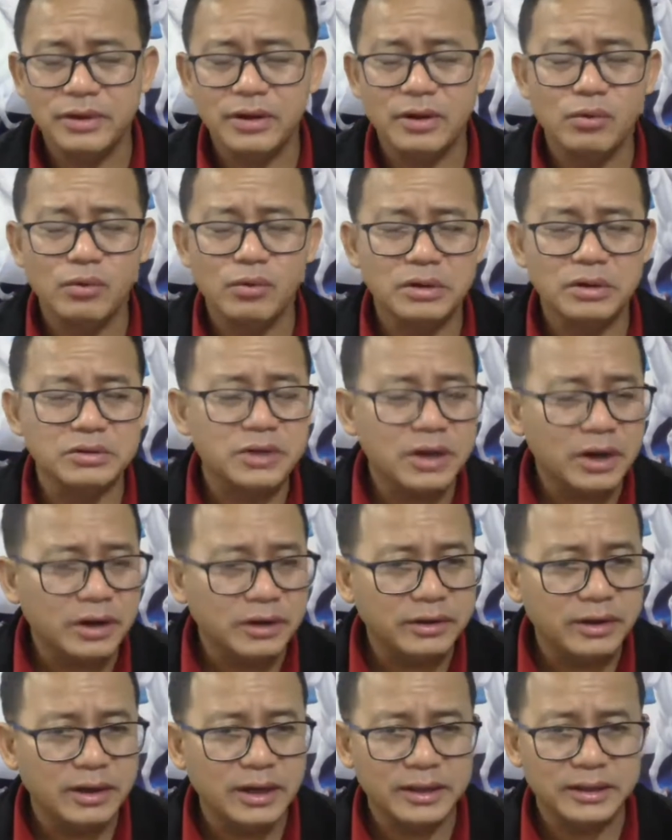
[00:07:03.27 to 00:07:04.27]
dear ones,
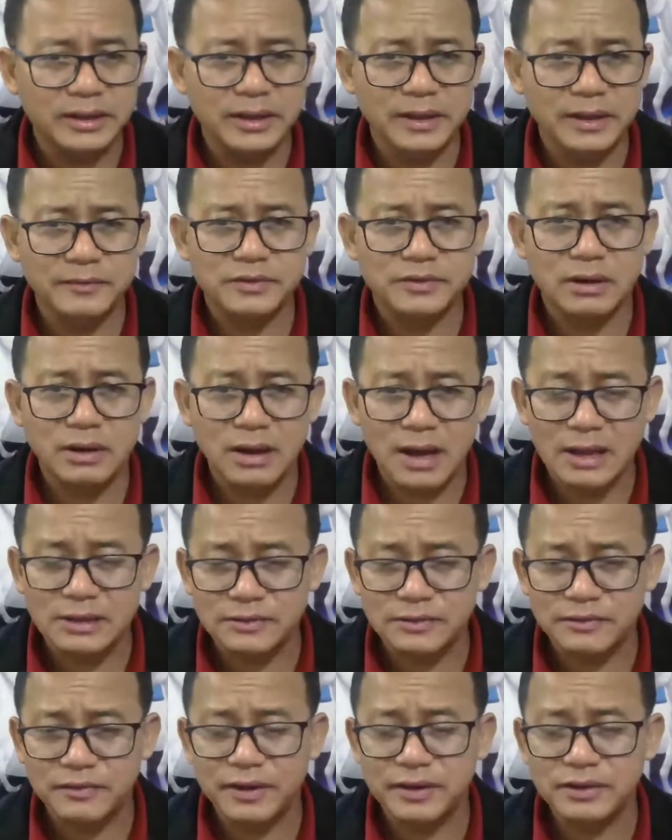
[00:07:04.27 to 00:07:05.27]
relatives,
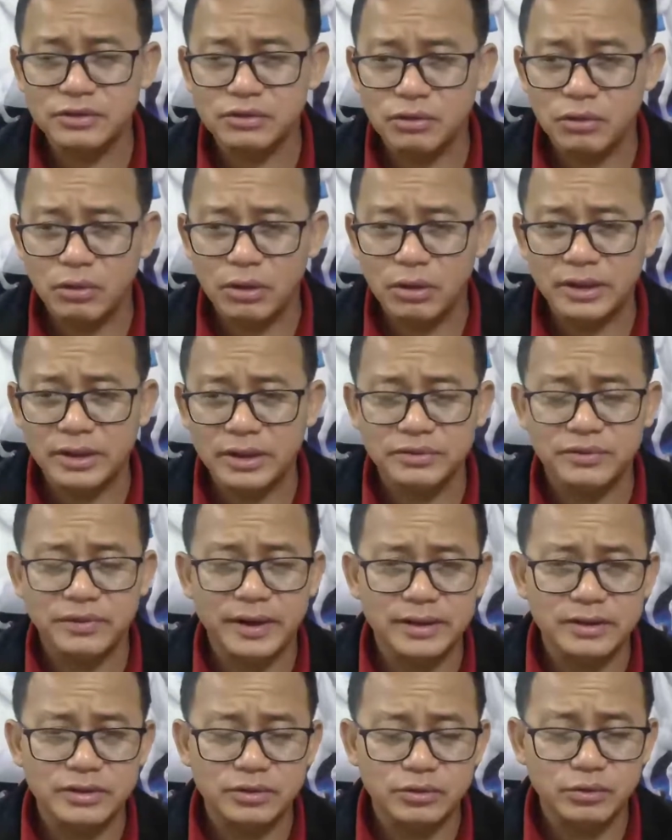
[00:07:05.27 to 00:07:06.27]
class friends, college
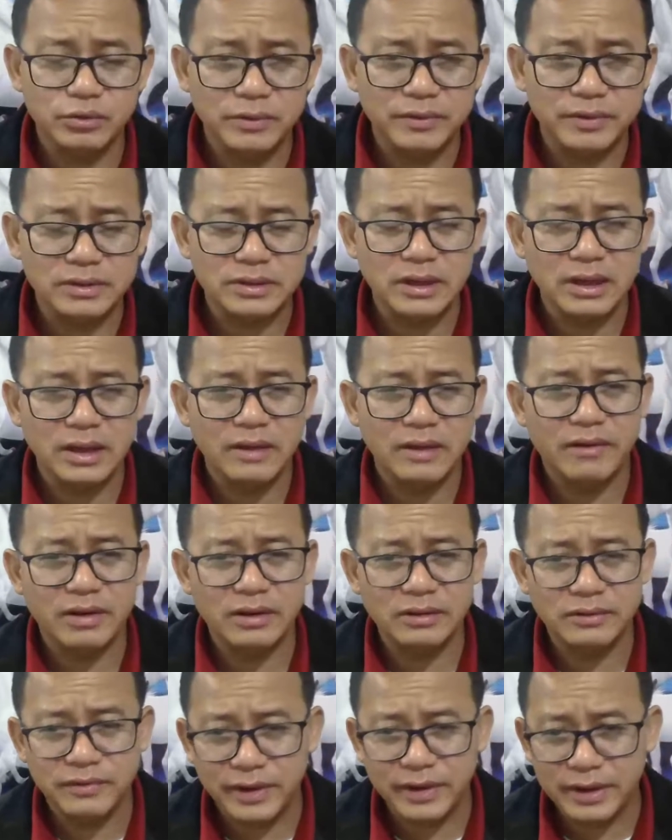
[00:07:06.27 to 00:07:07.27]
friends, university level
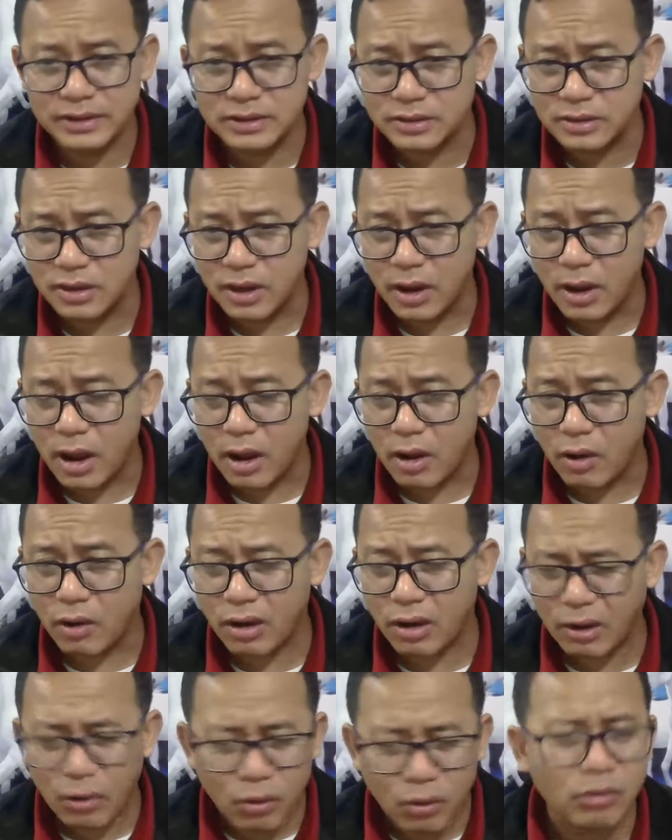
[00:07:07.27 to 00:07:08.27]
friends,
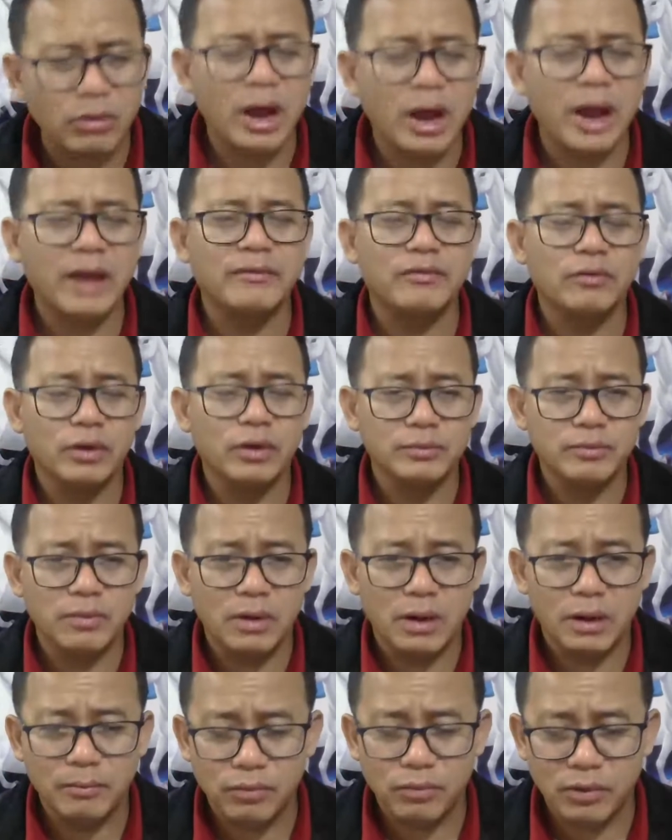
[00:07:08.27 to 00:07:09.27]
or I forget
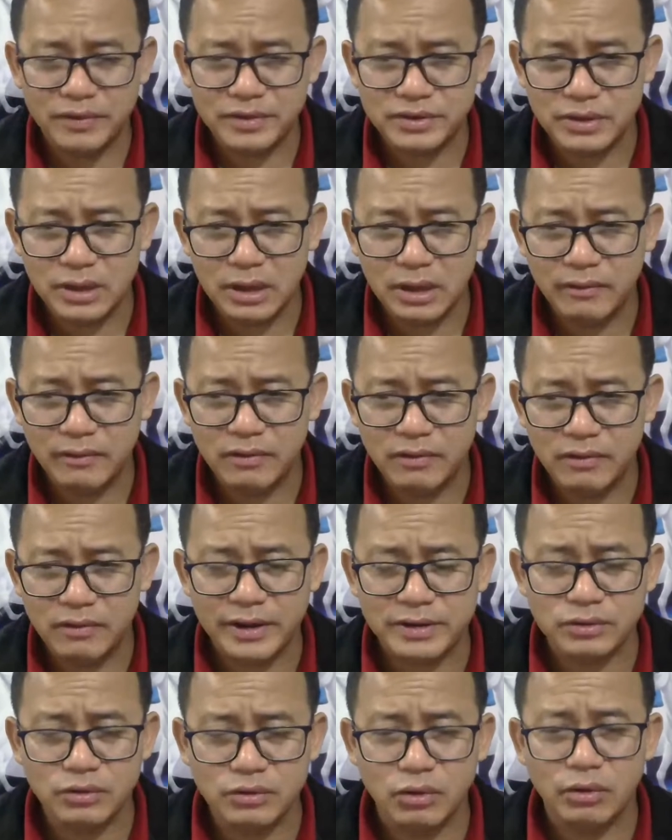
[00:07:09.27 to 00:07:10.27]
professional level friends,
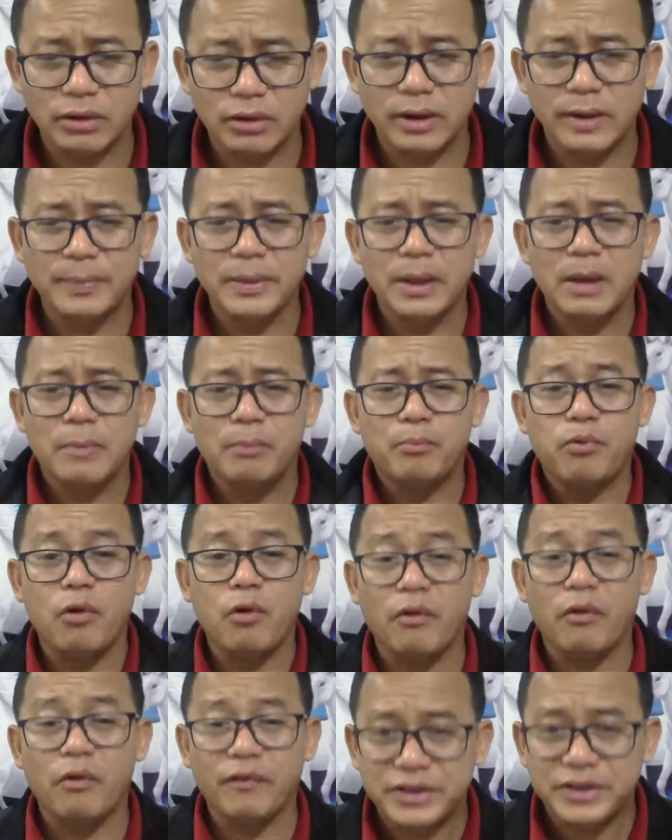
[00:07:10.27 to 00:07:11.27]
or
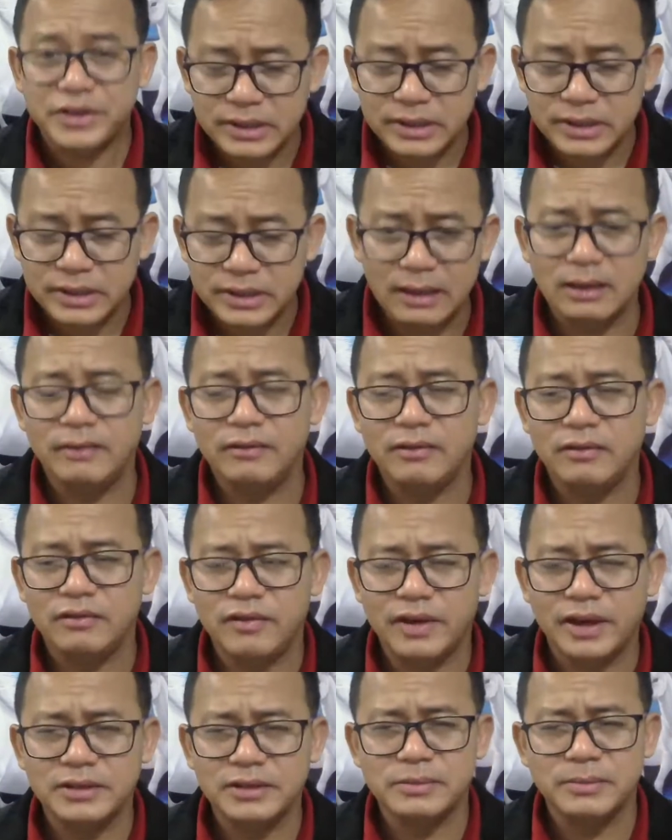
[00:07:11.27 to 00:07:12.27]
professional level
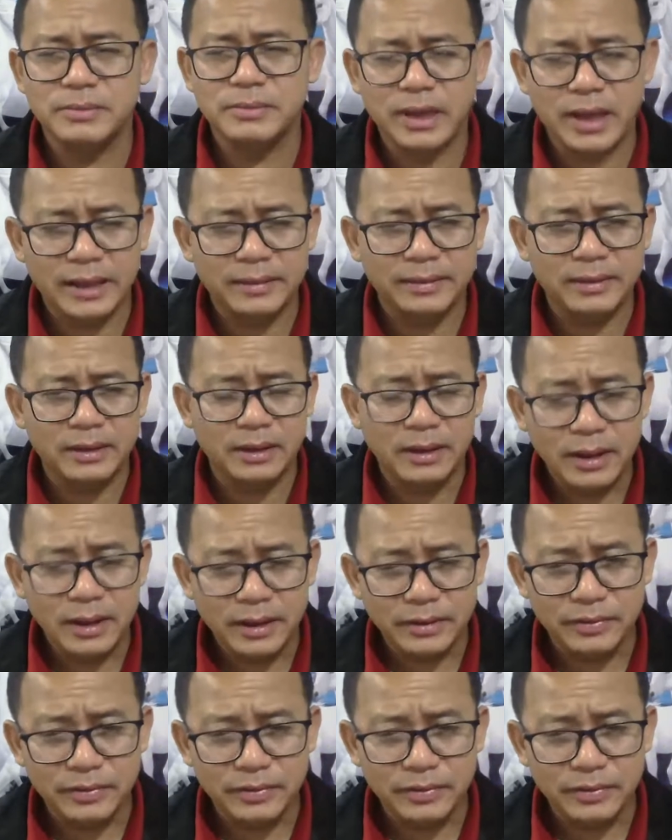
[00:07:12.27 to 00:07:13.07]
friends, even, and the